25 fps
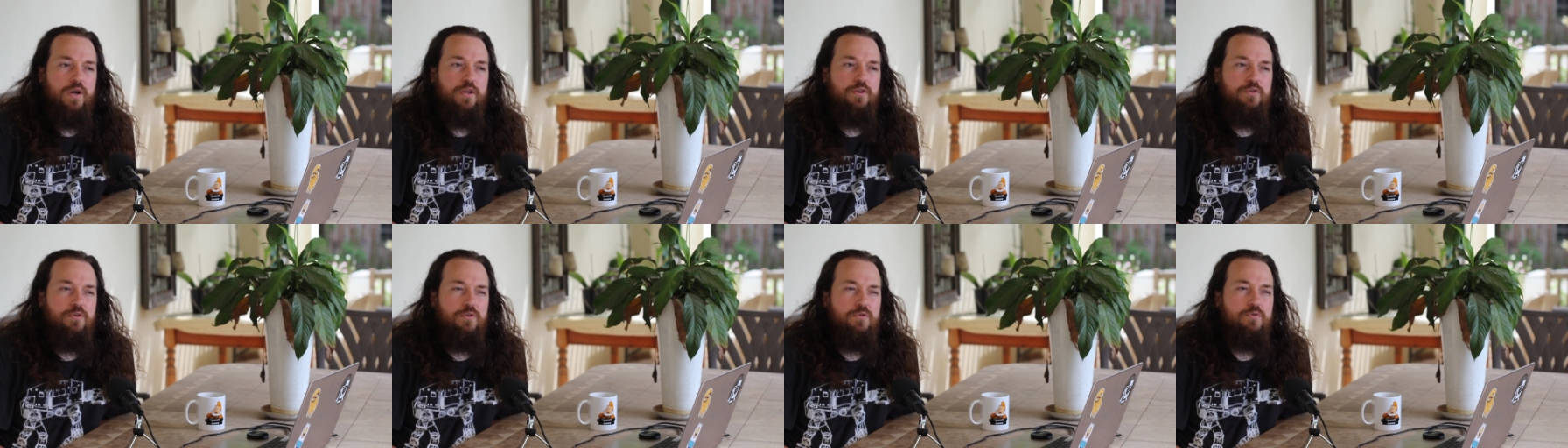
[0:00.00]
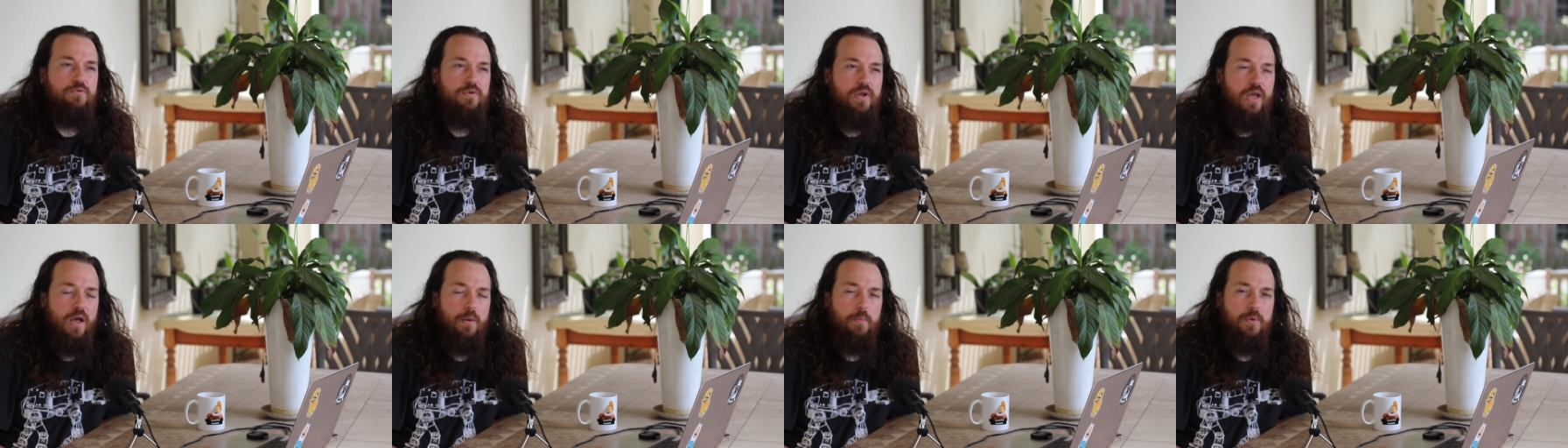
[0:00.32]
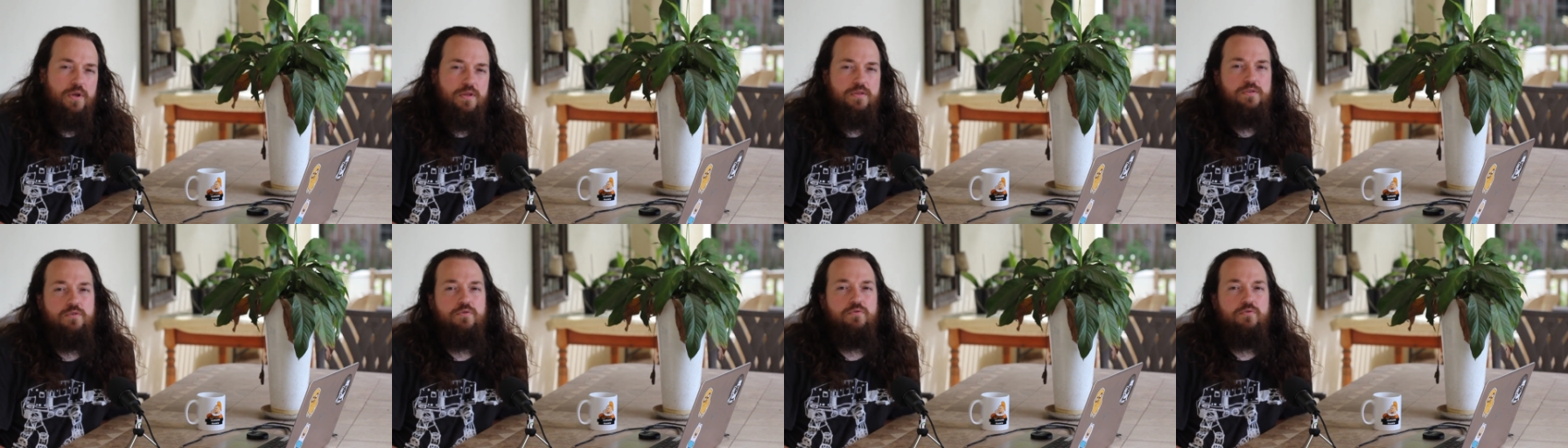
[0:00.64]
a
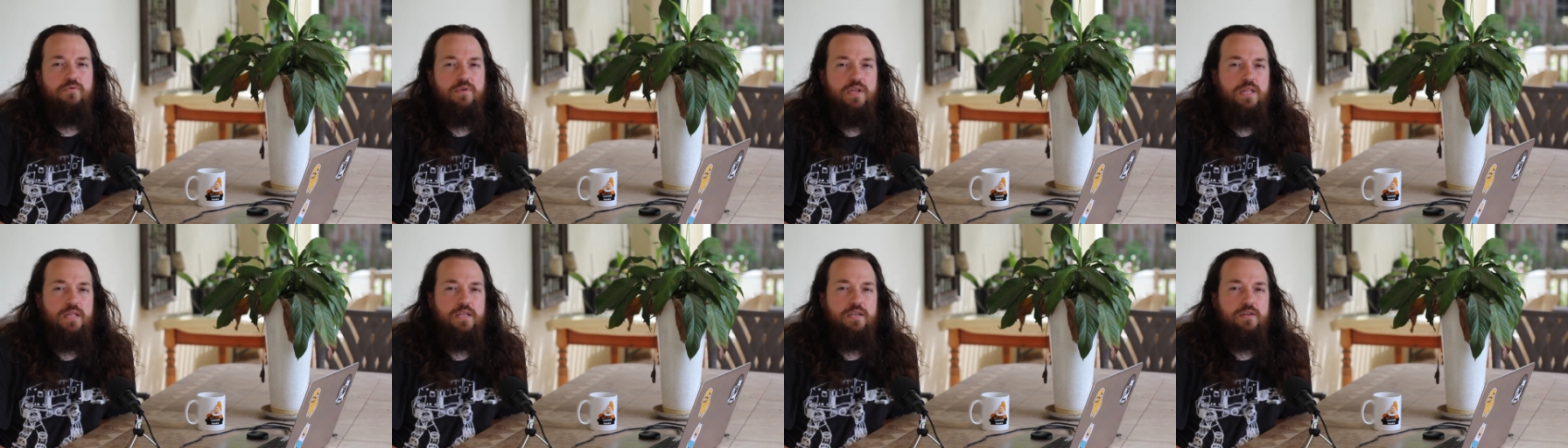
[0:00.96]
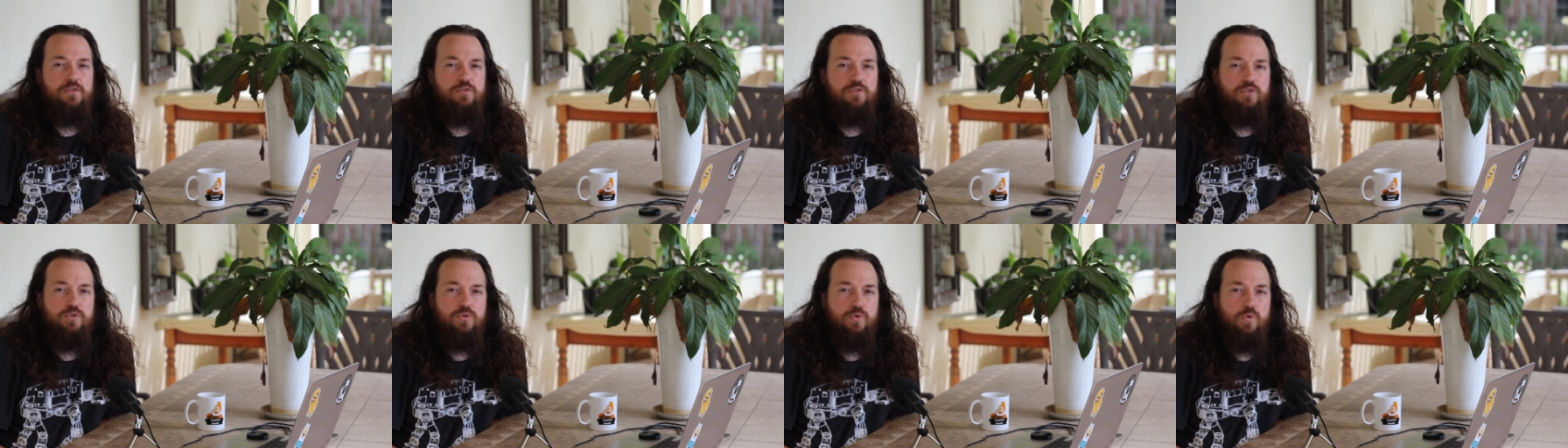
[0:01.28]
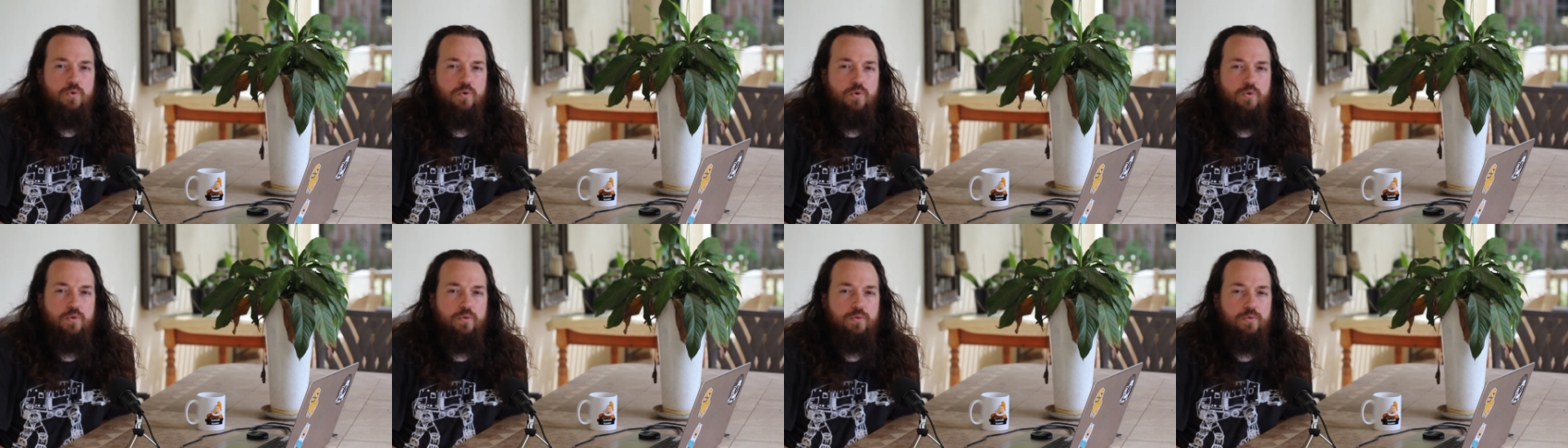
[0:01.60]
newcomer to really
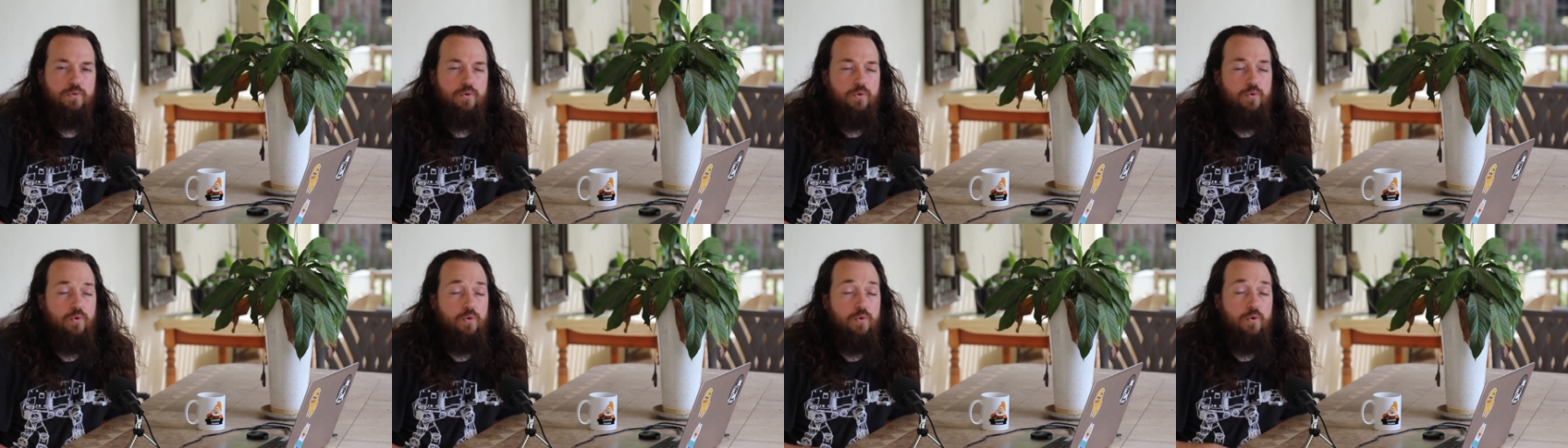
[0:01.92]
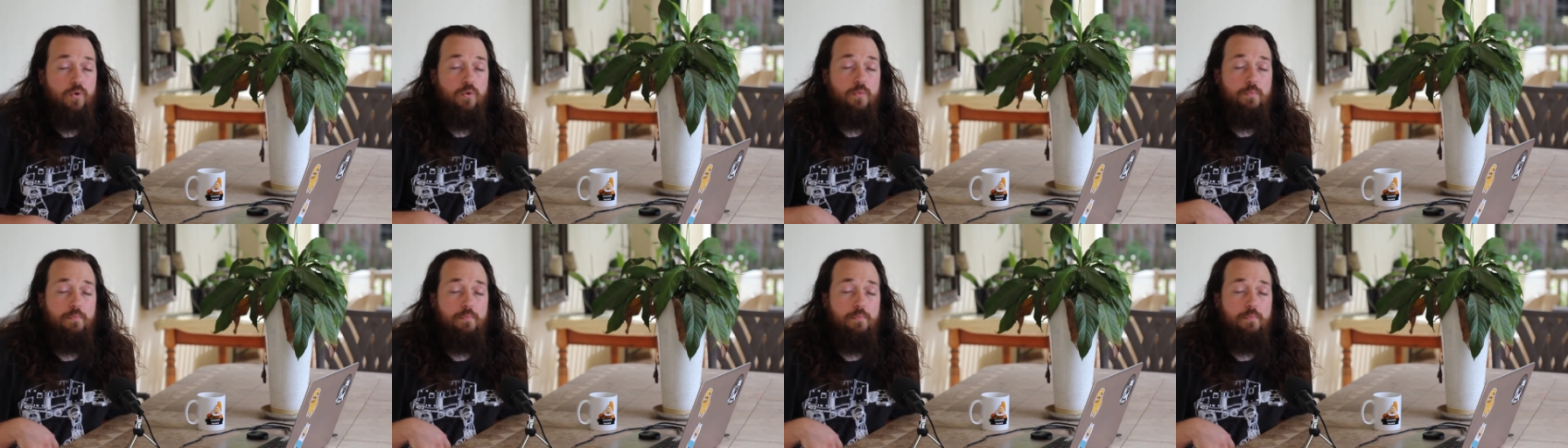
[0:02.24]
install or,